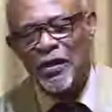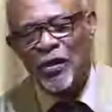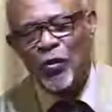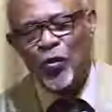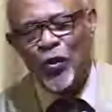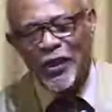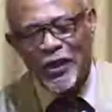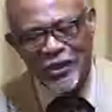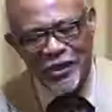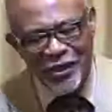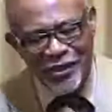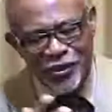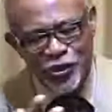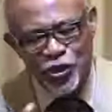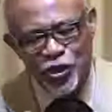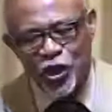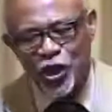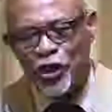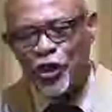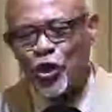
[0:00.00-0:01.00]
we
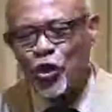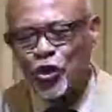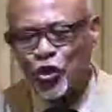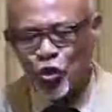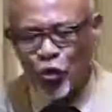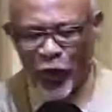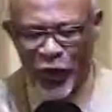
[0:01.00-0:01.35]
continue to